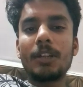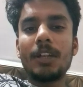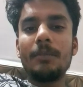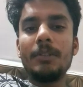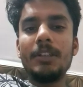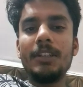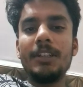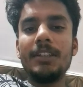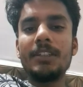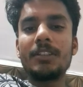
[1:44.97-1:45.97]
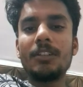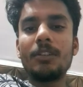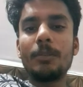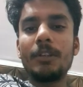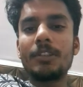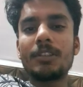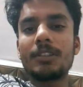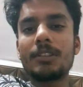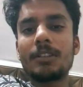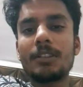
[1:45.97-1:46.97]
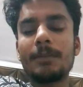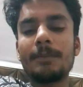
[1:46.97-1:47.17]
everyday digital operations.